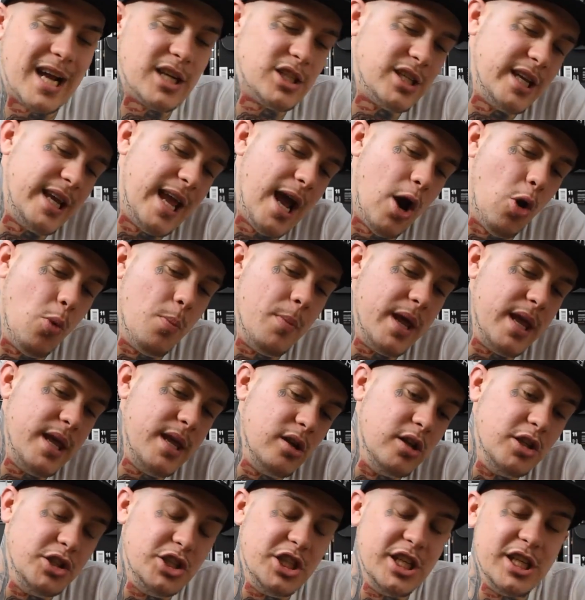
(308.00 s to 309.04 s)
actually helped me
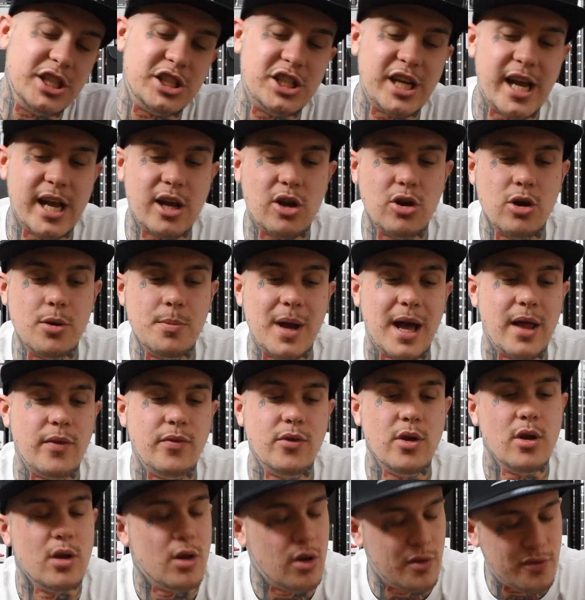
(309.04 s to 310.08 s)
legit check them, and
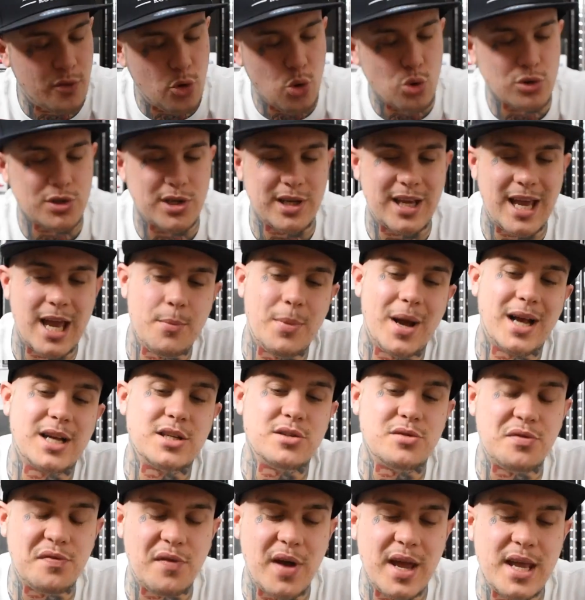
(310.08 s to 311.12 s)
of course they came back
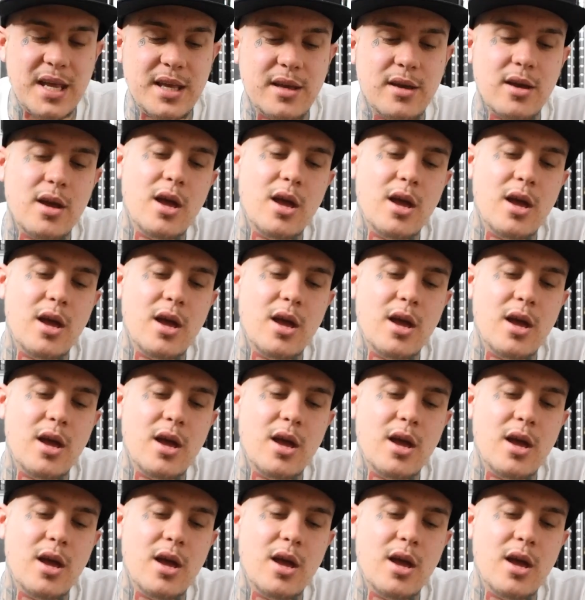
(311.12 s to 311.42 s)
as fake.